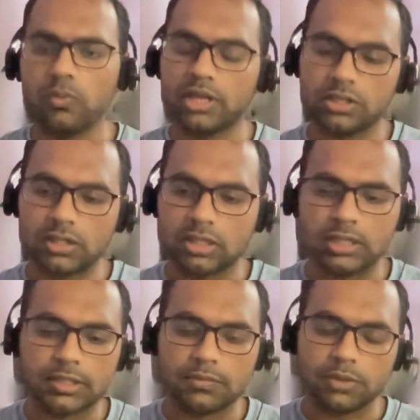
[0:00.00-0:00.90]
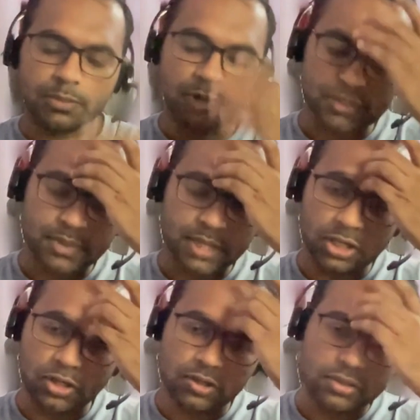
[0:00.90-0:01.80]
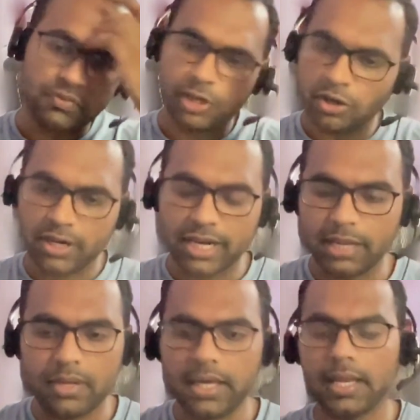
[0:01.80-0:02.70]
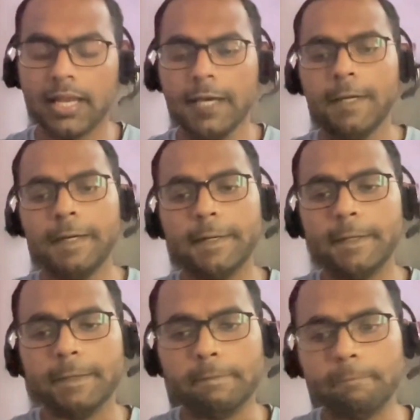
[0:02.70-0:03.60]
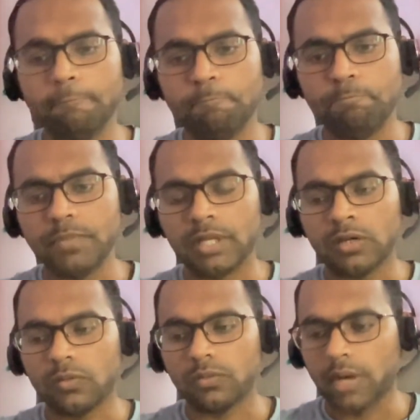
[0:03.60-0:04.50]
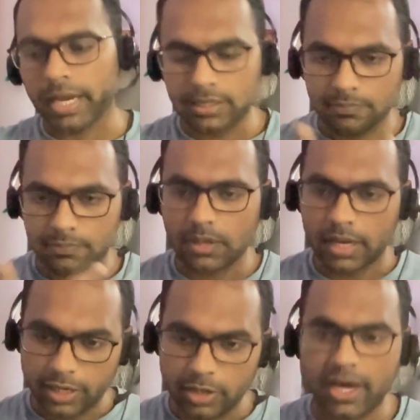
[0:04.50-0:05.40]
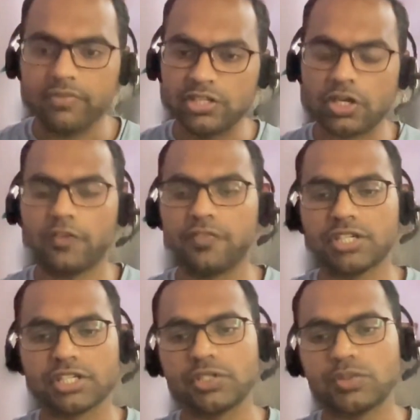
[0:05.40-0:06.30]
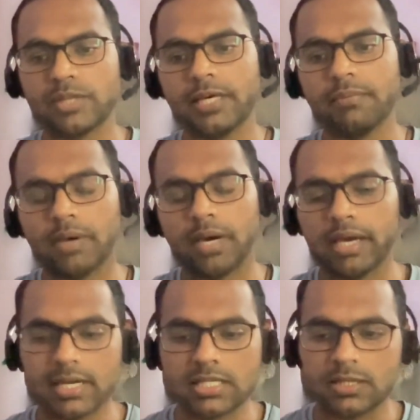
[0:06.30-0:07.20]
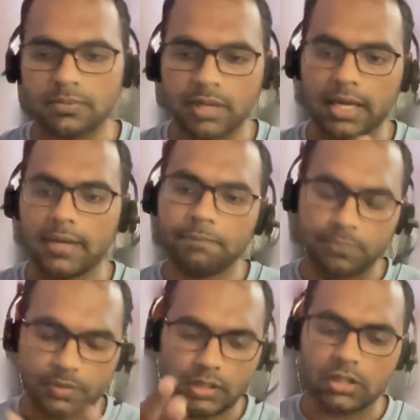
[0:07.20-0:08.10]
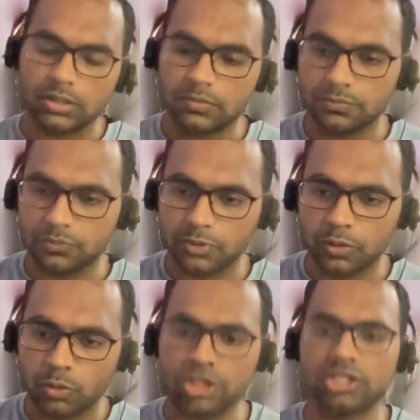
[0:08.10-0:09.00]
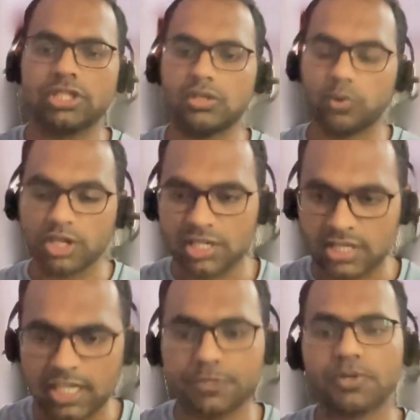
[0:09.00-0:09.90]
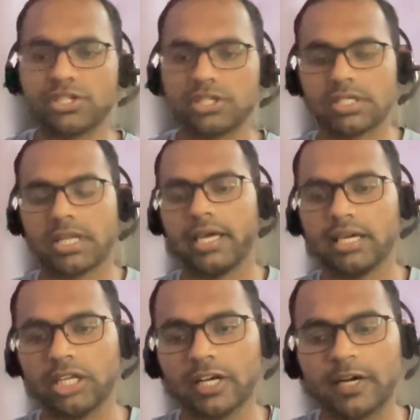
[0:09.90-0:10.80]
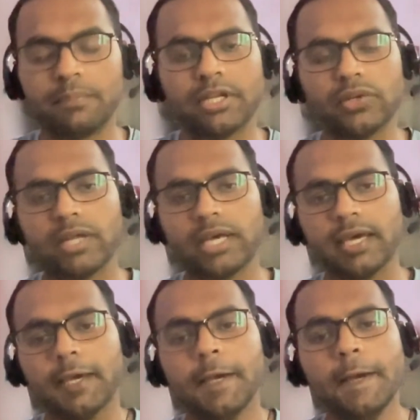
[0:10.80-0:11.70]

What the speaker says: with the prospect, or even on an email, I get to have these conversations with them. I ask them, hey, what is the sales process like in your company today?